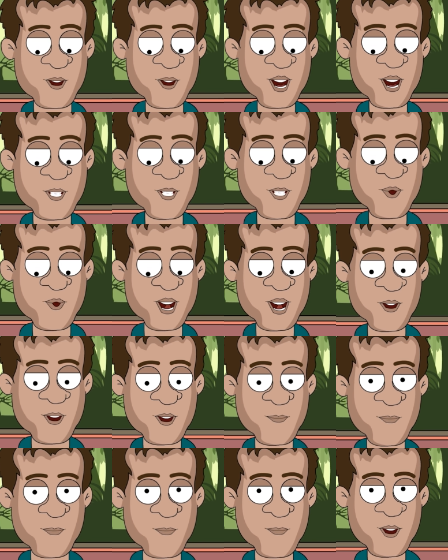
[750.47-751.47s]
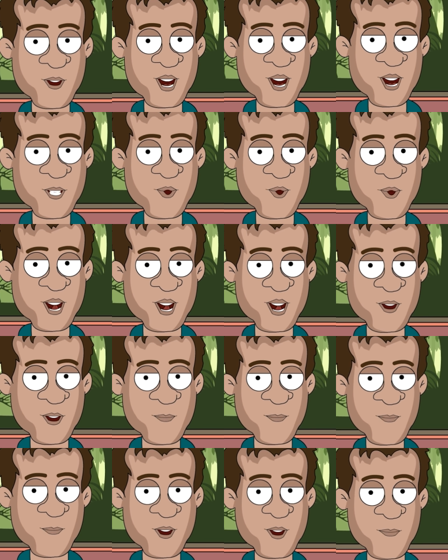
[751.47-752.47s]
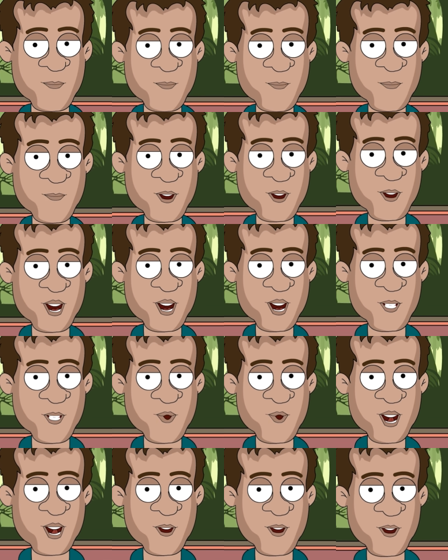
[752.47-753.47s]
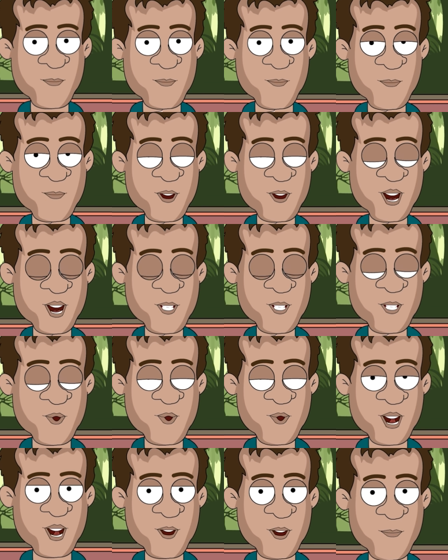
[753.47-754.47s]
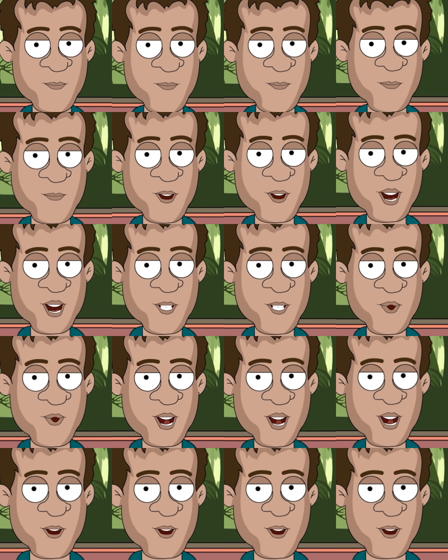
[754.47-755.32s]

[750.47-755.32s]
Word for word: Here we have a Sakura Sweet Cookie. This is a tea biscuit with delicious